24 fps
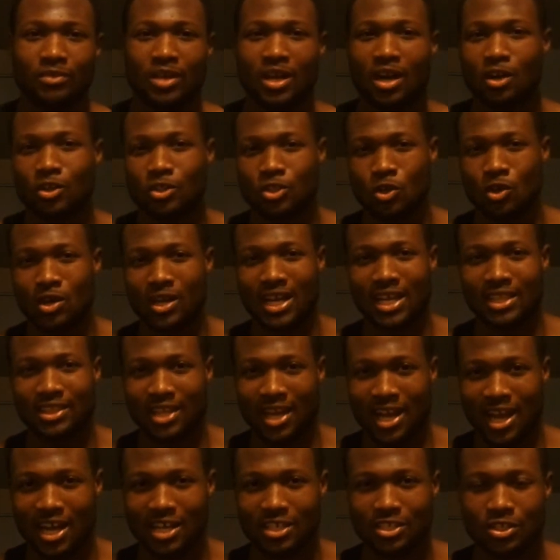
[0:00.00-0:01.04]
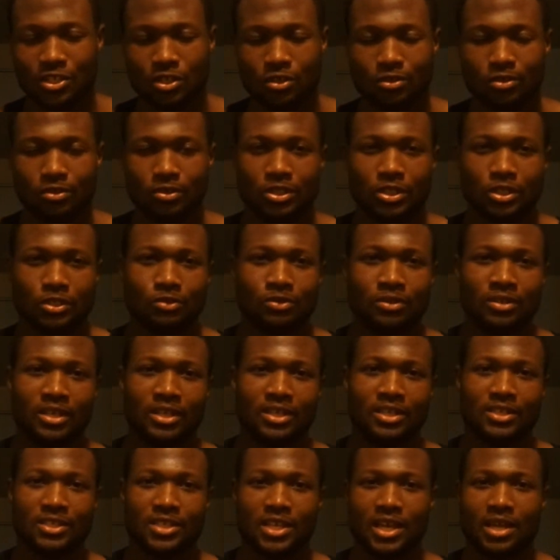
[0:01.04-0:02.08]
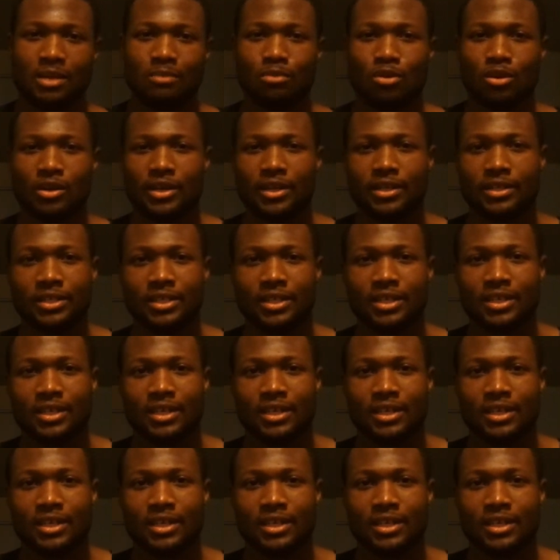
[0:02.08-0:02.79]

Also, I got the hot cereal too in the same brand.